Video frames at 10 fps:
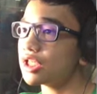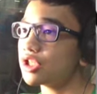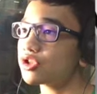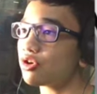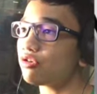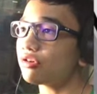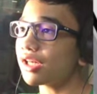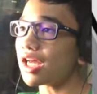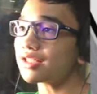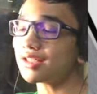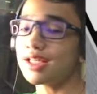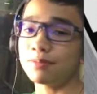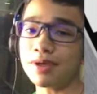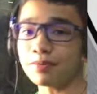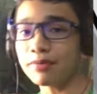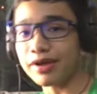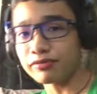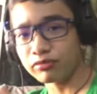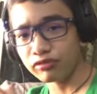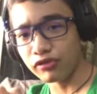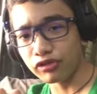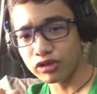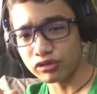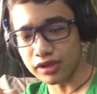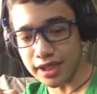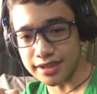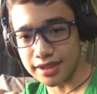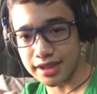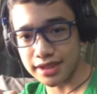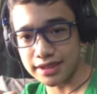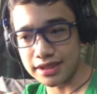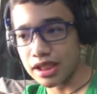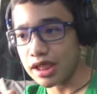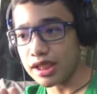So Class E, people might refer to Class E's.